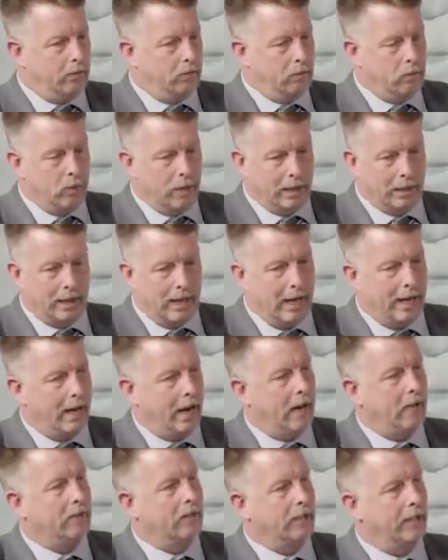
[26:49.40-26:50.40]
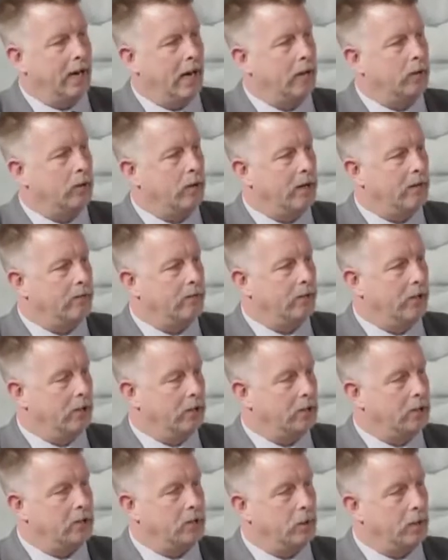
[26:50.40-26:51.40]
rely heavily on grant
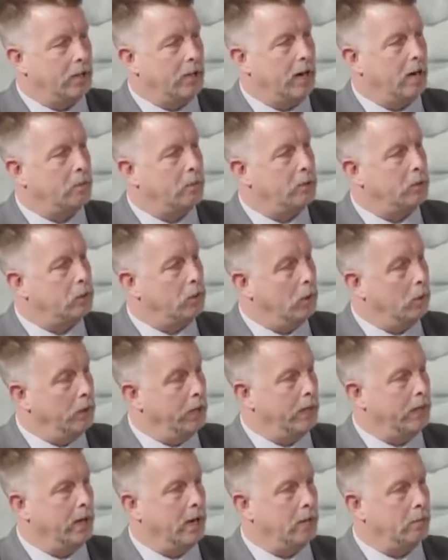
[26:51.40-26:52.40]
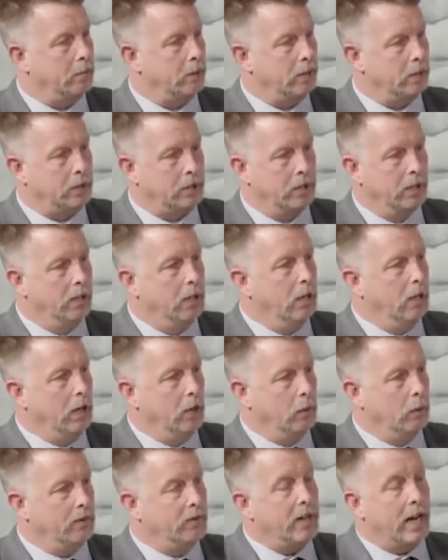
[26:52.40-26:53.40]
funds to accomplish what we accomplish.
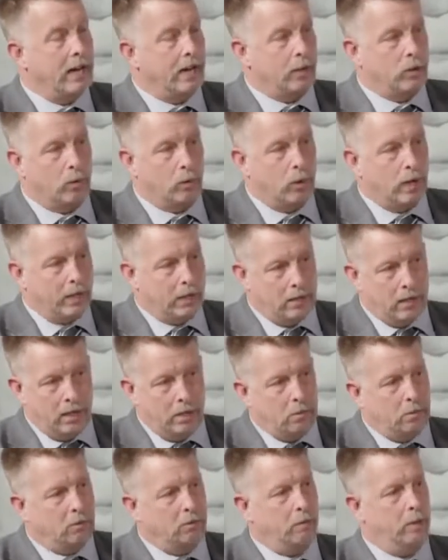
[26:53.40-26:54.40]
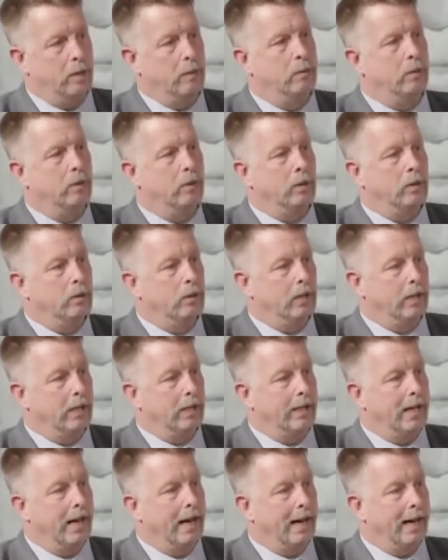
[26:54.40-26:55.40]
We've got a great team of people
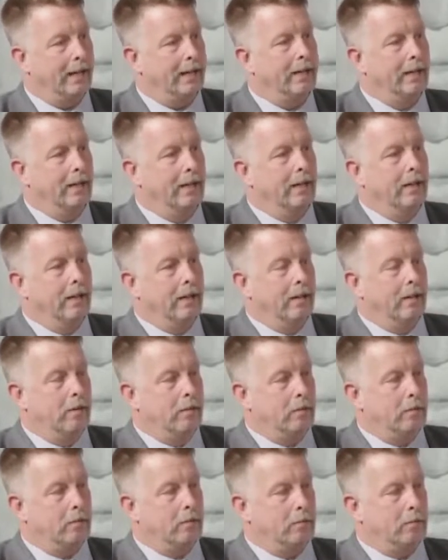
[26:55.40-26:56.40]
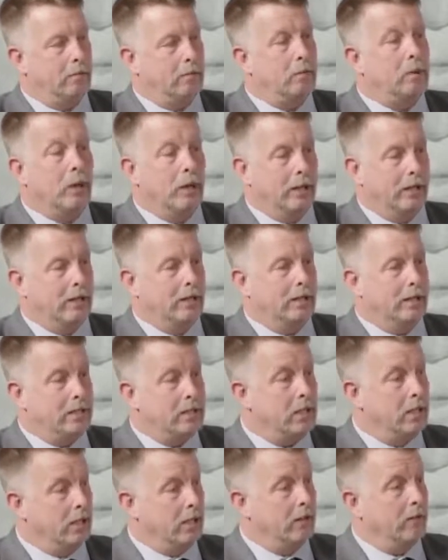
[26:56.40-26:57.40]
that put the
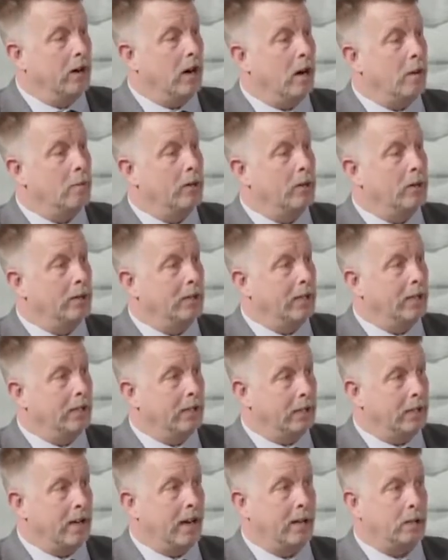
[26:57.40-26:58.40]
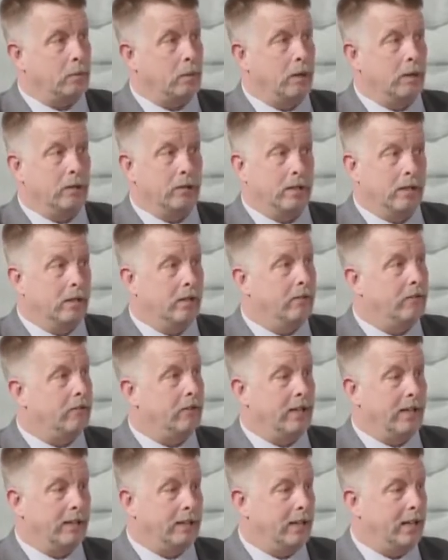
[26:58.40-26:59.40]
city of Auburn and the taxpayers in a
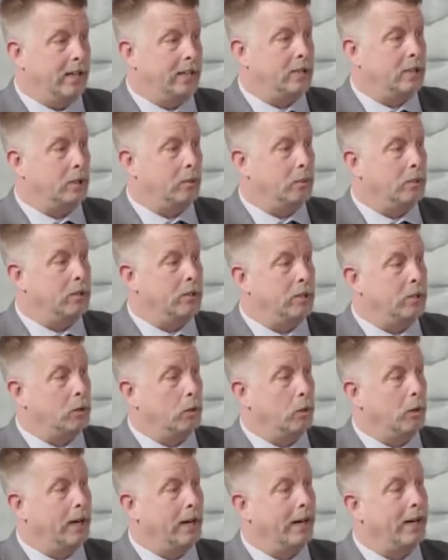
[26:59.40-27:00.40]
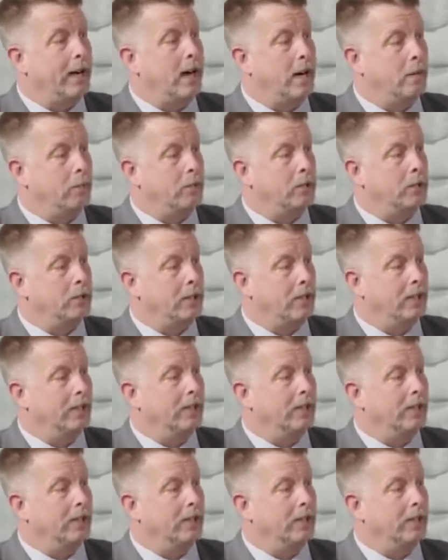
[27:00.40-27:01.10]
fantastic position. We accomplish a